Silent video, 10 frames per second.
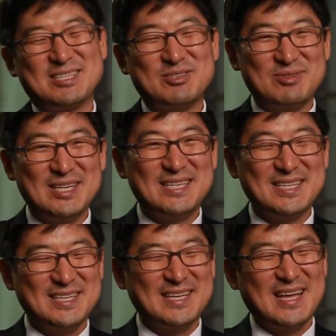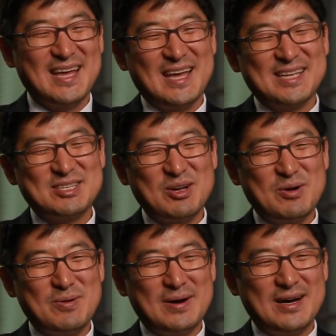to read.
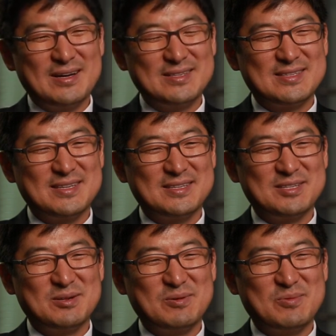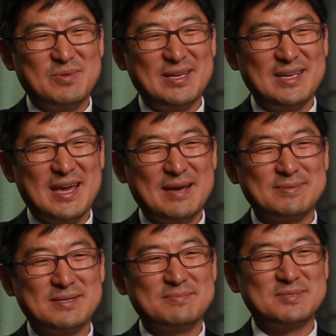So until we
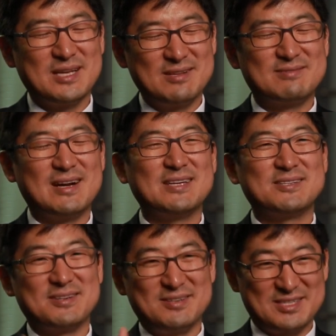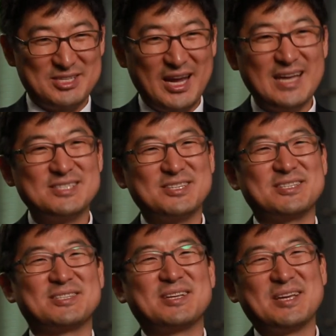have some generational
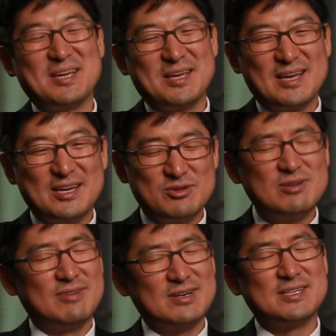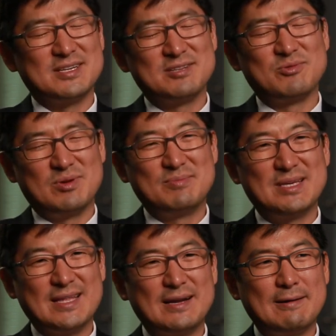changes, universities will
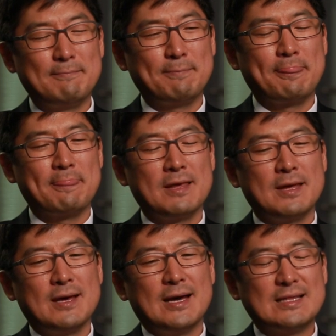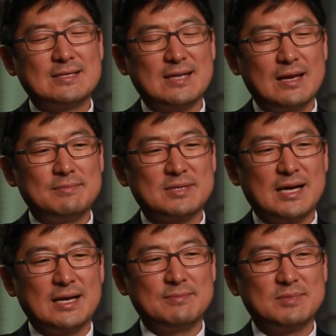be there. At the same
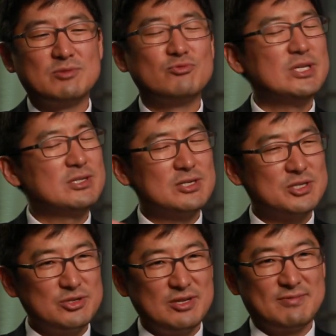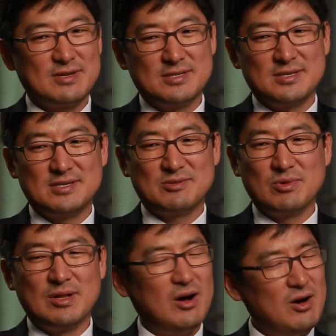time, the research universities
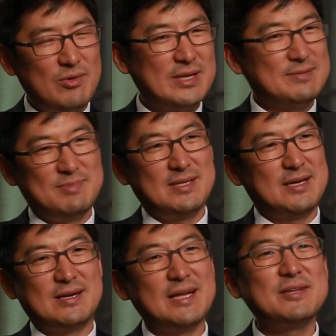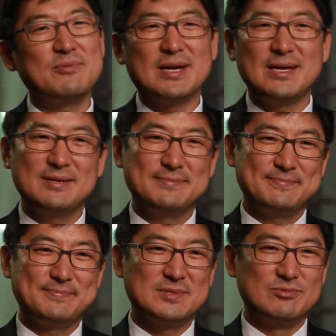will always be there anyway.
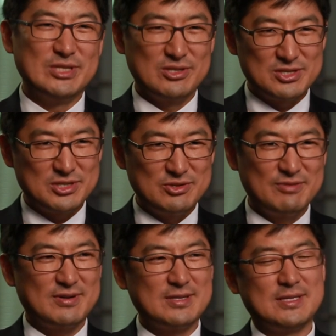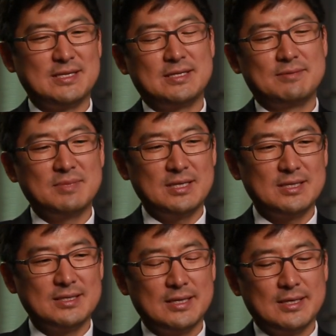Research universities
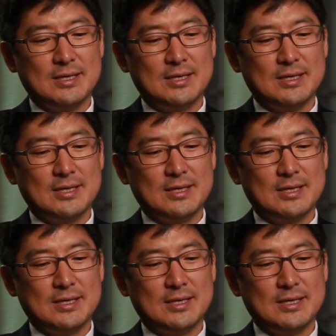meaning